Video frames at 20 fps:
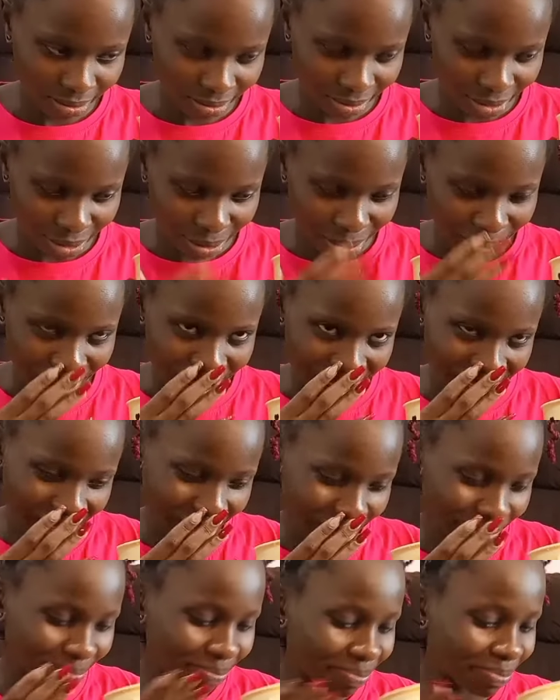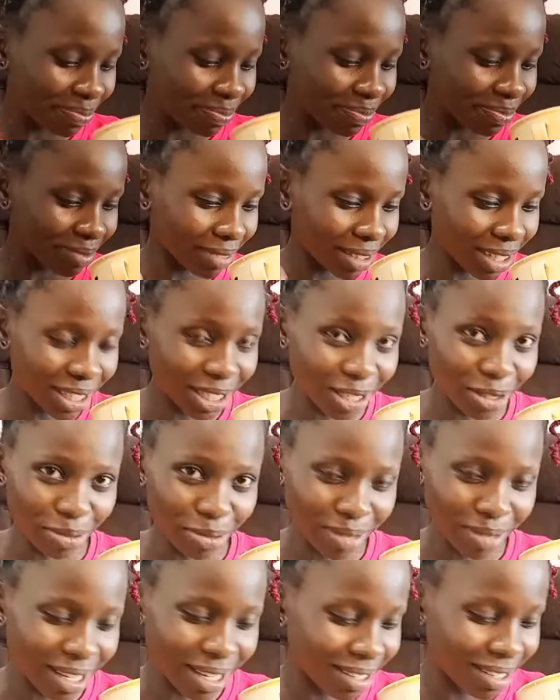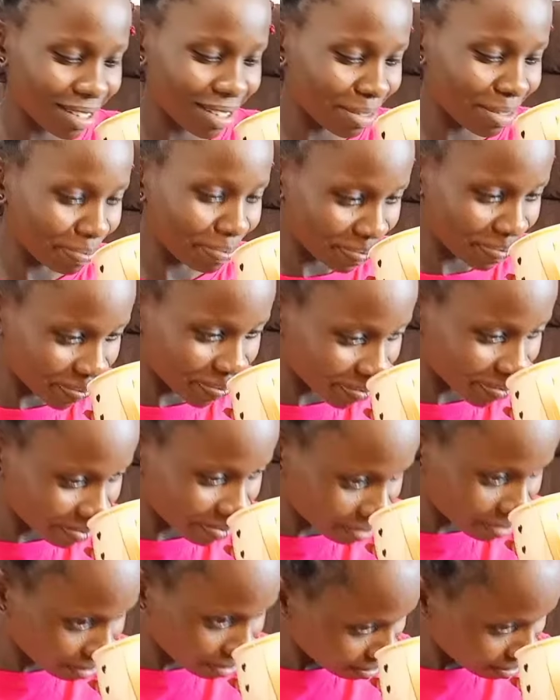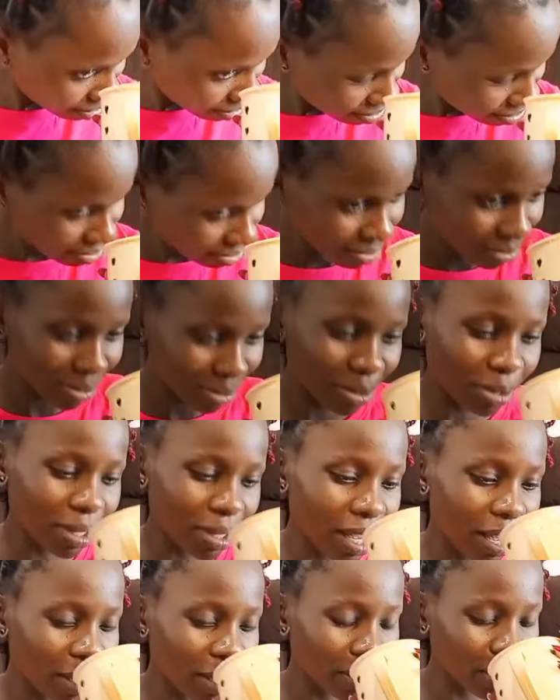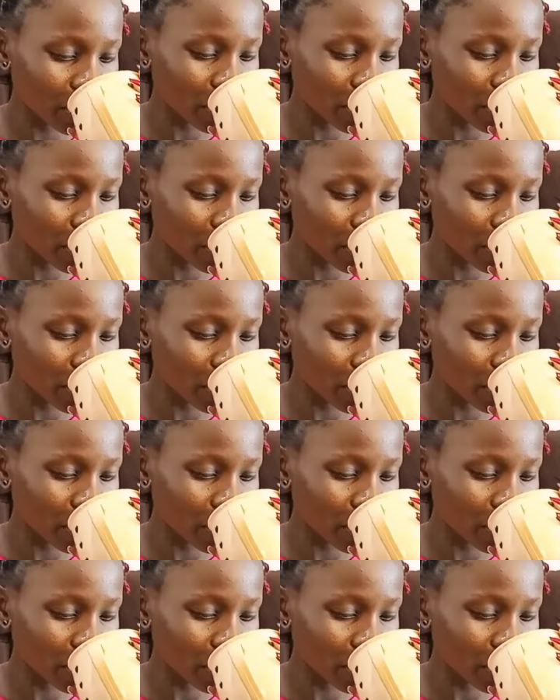Sorry. What's that tomato there? Okay.